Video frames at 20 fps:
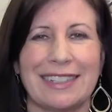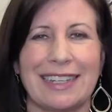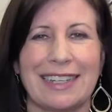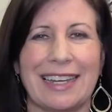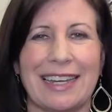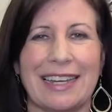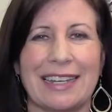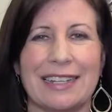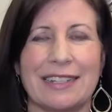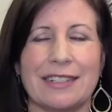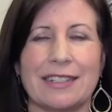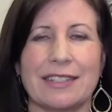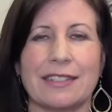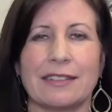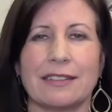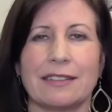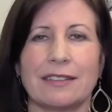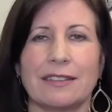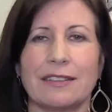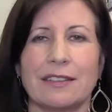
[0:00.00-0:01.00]
And
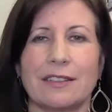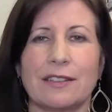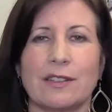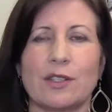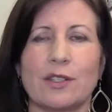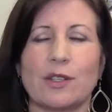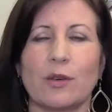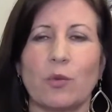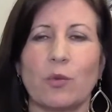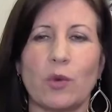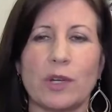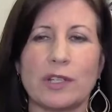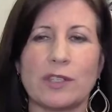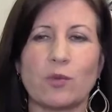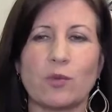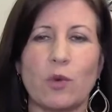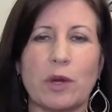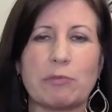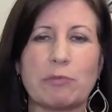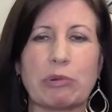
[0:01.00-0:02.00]
so
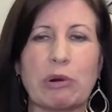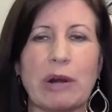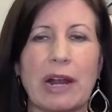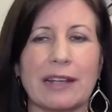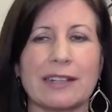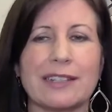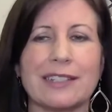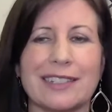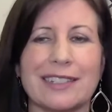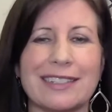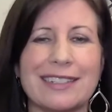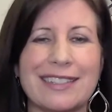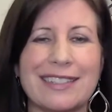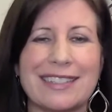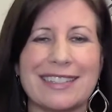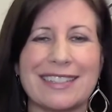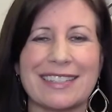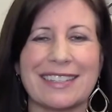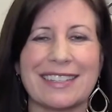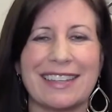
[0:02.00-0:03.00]
what's one
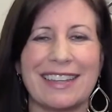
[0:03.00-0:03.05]
practice